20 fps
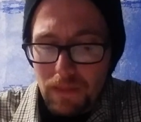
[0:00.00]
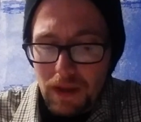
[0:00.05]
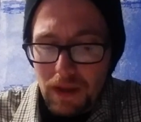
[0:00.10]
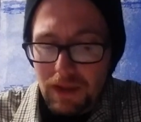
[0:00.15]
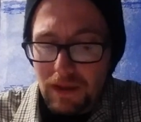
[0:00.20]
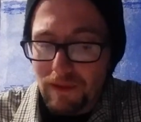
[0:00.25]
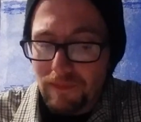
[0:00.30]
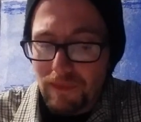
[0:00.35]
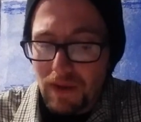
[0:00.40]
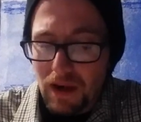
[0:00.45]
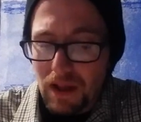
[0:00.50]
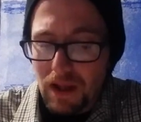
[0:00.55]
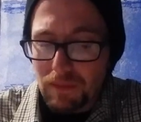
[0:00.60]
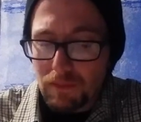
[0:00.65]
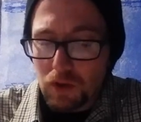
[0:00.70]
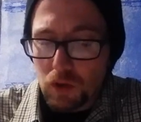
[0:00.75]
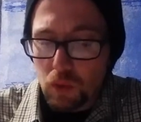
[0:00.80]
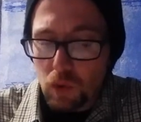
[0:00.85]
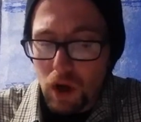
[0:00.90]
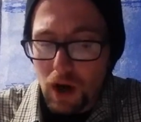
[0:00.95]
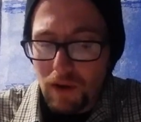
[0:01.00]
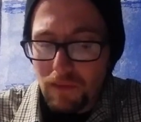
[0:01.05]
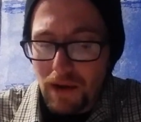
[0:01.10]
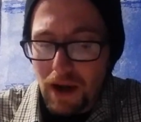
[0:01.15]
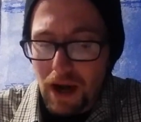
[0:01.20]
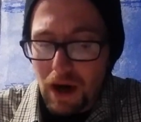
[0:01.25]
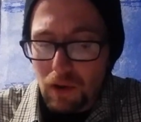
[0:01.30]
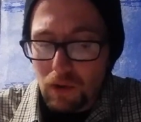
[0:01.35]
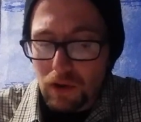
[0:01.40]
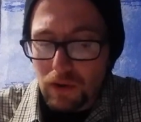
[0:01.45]
develop 12
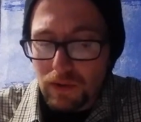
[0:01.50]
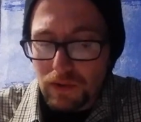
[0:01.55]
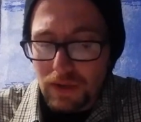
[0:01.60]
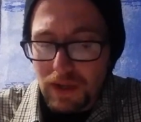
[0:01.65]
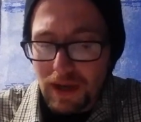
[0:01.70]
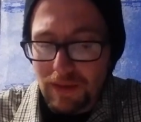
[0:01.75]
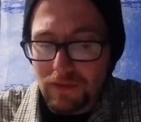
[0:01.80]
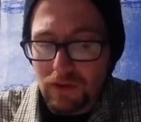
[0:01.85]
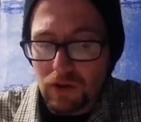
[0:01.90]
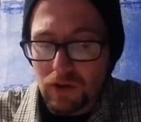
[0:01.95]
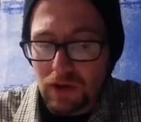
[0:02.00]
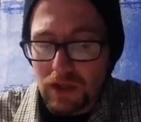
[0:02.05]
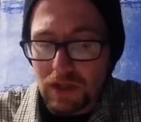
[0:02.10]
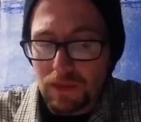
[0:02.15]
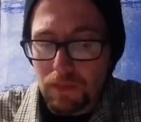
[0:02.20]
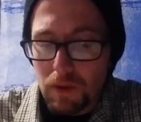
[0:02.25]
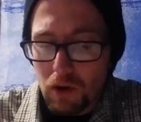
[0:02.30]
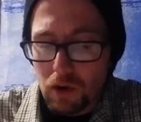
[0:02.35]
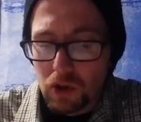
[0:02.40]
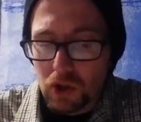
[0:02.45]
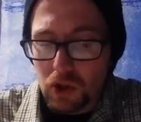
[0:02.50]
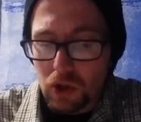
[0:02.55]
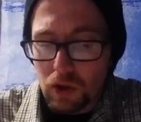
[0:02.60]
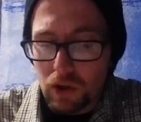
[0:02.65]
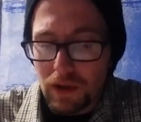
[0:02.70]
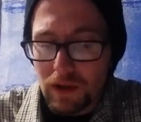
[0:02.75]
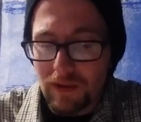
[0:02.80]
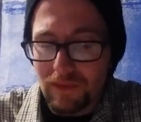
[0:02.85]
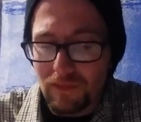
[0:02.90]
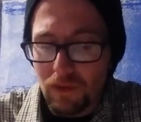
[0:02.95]
hours after
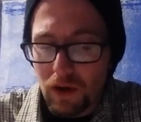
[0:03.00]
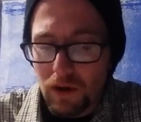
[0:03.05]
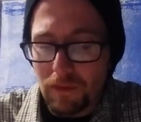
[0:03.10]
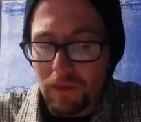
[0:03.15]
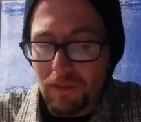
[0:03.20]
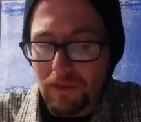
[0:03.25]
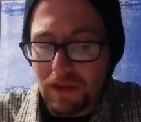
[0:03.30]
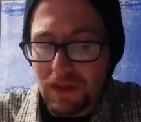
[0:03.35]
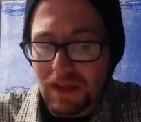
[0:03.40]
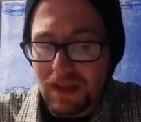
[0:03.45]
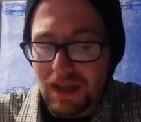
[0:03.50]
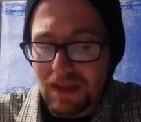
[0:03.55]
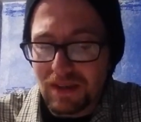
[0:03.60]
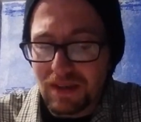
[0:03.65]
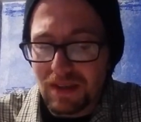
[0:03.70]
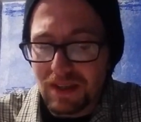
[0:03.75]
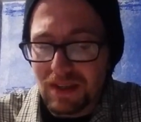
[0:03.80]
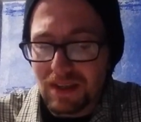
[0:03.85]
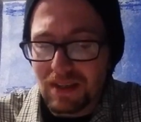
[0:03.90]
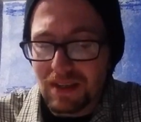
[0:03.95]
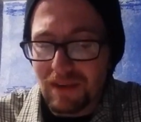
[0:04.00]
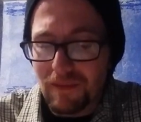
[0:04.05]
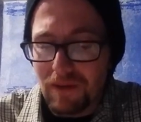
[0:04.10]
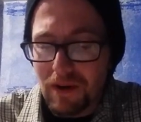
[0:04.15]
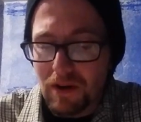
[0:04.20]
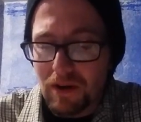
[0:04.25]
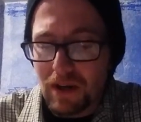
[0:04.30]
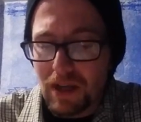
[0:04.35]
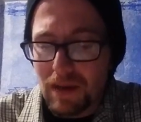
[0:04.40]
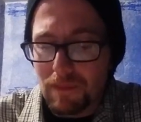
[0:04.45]
exposure in the form of intensely
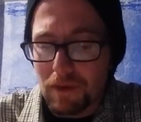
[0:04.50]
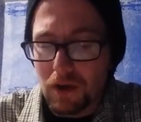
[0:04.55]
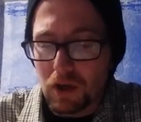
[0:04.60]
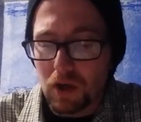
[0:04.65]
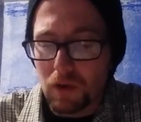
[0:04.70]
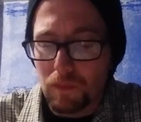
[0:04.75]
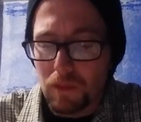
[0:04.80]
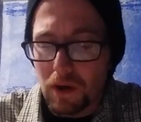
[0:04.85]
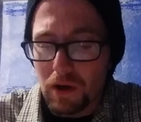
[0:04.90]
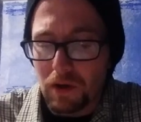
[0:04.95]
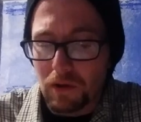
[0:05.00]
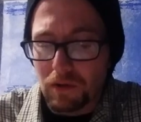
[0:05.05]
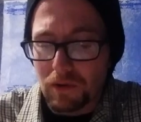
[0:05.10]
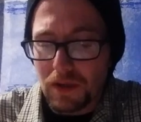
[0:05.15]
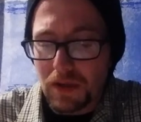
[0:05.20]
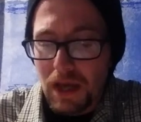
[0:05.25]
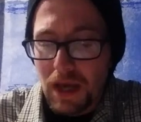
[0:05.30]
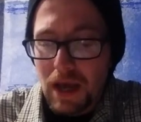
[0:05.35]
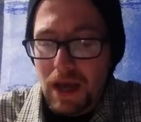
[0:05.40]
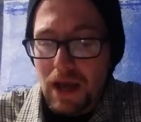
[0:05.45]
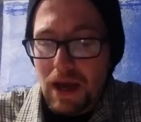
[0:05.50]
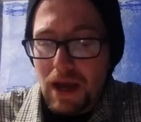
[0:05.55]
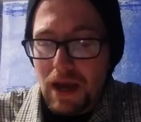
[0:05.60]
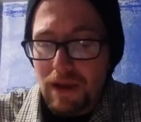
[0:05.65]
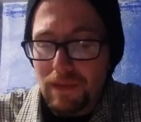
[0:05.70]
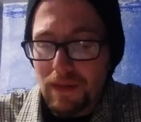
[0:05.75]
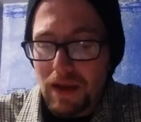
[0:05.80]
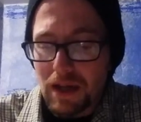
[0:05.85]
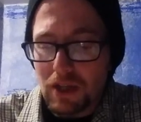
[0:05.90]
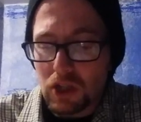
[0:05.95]
severe chemical burns,
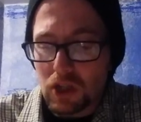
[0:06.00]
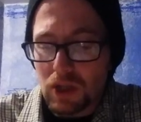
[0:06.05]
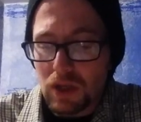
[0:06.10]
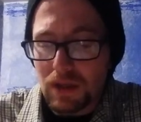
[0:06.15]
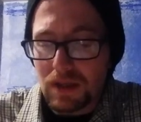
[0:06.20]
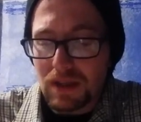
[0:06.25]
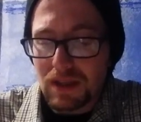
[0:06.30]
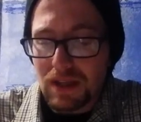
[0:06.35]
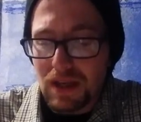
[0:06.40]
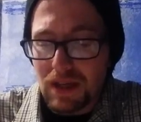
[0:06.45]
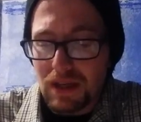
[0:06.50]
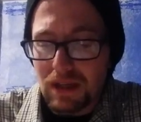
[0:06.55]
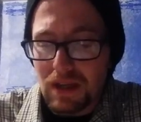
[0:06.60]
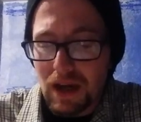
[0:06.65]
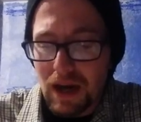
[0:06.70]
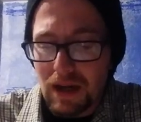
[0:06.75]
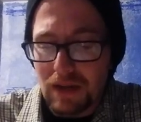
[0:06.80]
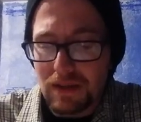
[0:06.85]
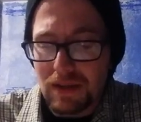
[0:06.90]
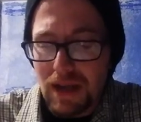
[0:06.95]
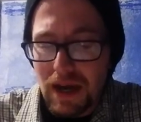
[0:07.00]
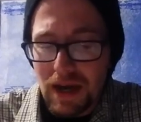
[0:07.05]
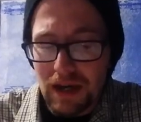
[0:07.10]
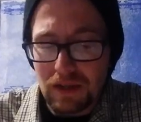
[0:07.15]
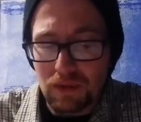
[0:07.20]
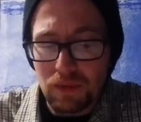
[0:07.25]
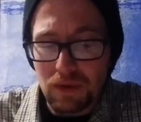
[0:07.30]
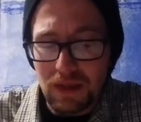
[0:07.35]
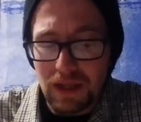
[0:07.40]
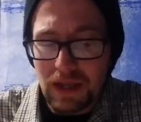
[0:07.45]
and that's just skin
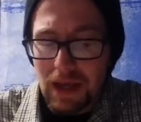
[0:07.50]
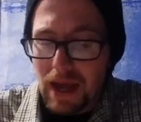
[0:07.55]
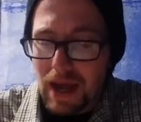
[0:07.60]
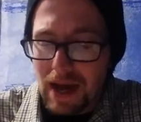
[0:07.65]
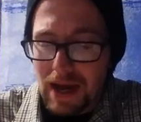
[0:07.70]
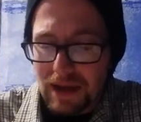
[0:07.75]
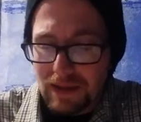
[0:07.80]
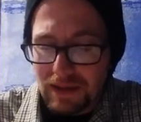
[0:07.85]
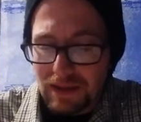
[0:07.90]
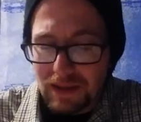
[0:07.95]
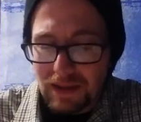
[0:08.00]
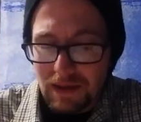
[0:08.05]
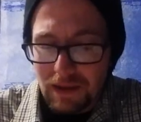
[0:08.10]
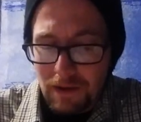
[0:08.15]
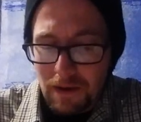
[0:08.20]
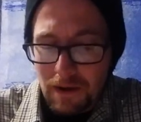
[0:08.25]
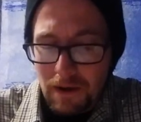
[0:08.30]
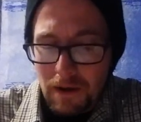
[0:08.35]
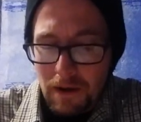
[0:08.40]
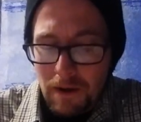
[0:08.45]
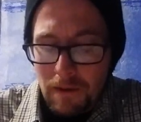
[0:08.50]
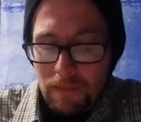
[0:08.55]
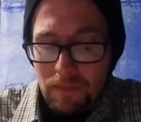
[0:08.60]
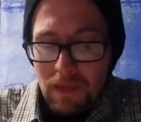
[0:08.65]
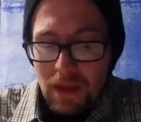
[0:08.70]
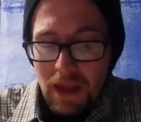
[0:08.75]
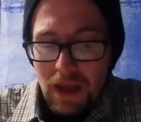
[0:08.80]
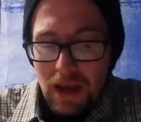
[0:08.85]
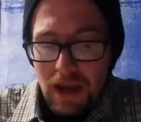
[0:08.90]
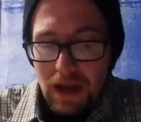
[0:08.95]
contact with the gas.
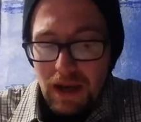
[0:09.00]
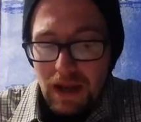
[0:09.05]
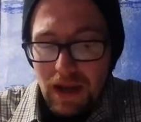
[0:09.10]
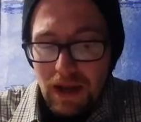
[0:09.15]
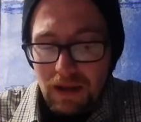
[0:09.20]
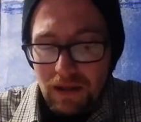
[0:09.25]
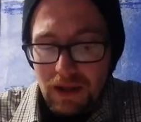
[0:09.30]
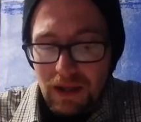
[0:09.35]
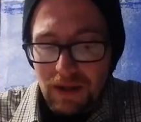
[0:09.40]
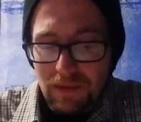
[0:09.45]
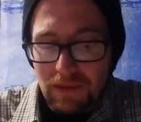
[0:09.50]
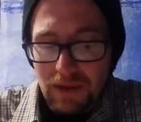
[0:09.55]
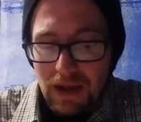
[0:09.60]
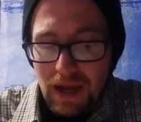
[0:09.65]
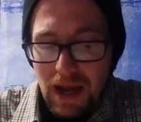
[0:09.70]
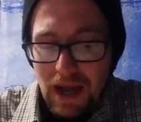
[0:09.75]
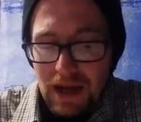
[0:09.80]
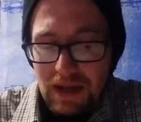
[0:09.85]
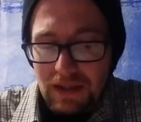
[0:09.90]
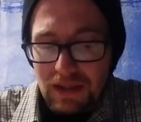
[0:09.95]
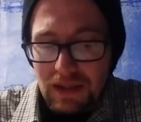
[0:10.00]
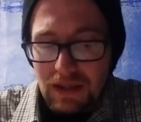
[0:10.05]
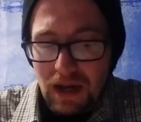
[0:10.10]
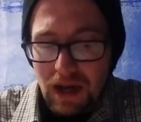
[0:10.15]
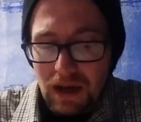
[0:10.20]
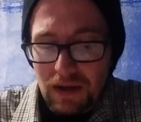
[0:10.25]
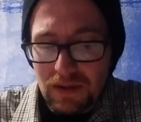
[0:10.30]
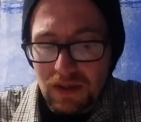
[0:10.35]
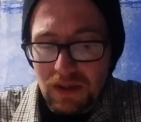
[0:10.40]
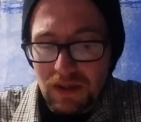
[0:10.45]
Inhaling of the gas
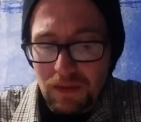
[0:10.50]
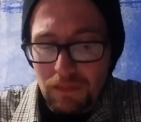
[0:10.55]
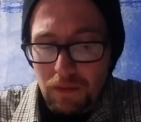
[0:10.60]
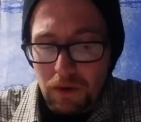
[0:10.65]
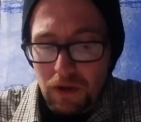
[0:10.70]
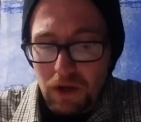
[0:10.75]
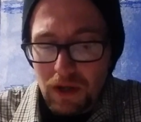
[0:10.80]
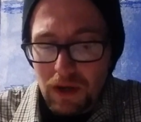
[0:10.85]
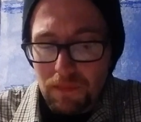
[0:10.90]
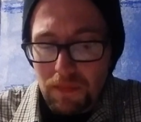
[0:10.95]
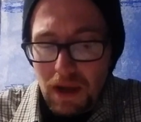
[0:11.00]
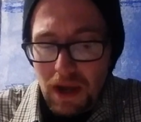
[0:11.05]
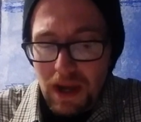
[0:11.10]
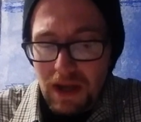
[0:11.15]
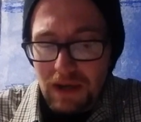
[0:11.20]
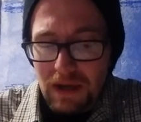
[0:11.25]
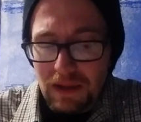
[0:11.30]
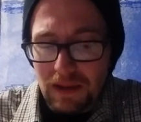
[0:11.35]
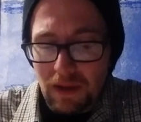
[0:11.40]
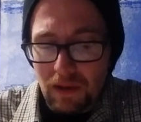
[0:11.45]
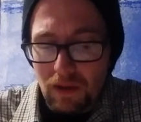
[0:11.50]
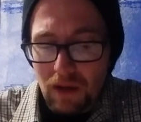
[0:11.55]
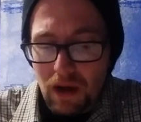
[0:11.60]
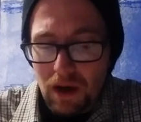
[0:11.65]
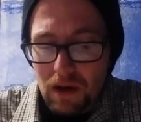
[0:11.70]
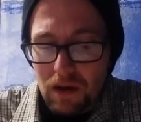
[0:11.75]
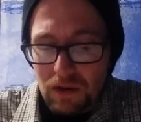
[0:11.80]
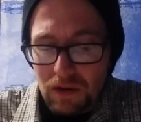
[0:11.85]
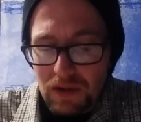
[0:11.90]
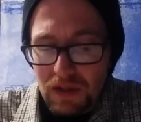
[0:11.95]
causes a burning pain in the
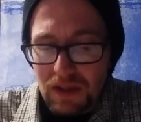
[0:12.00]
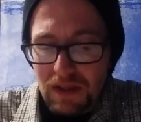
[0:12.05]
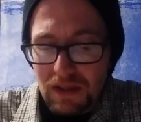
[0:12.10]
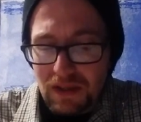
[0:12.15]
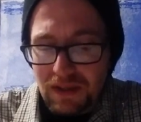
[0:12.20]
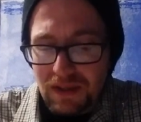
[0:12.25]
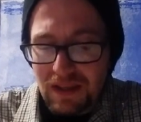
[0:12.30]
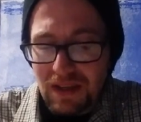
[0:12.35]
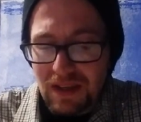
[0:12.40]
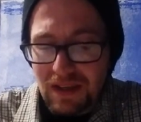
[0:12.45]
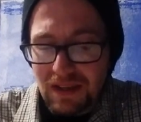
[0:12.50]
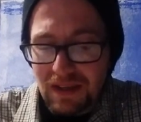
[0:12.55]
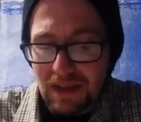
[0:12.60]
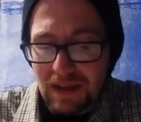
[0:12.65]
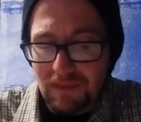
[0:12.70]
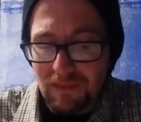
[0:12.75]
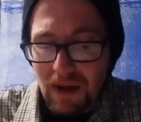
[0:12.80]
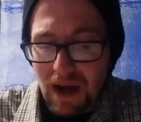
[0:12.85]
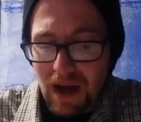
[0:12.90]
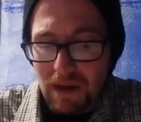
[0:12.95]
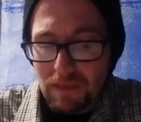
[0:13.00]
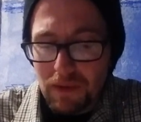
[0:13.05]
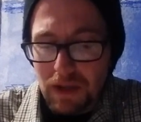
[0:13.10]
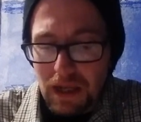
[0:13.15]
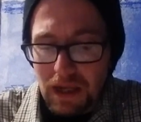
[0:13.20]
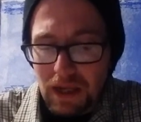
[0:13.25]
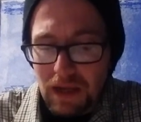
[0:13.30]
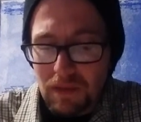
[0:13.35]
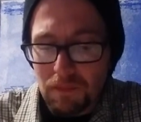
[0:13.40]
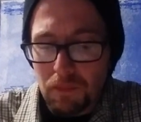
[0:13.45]
lungs, sneezing,
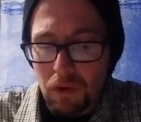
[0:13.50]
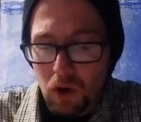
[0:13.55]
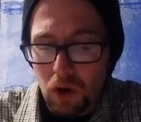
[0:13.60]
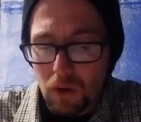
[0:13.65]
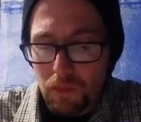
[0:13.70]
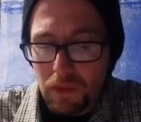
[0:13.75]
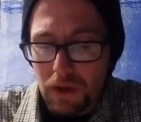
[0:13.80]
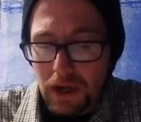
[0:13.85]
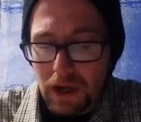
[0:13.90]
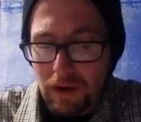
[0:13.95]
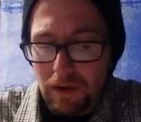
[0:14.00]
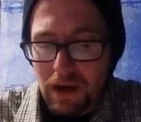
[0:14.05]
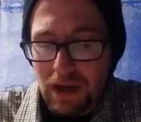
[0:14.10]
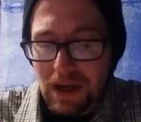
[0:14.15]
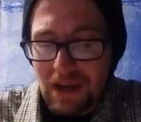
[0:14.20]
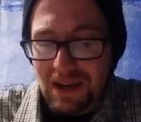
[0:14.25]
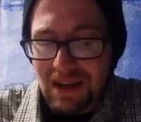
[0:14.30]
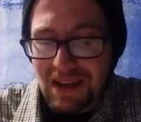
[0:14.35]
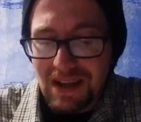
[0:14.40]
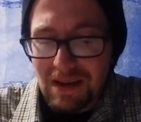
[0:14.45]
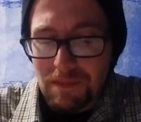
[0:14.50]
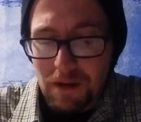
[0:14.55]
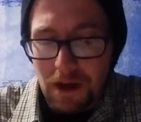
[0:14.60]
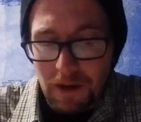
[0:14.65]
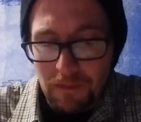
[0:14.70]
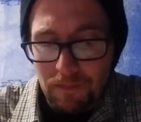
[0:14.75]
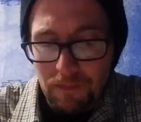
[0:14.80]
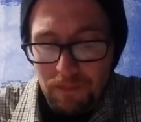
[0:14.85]
vomiting, and pulmonary edema.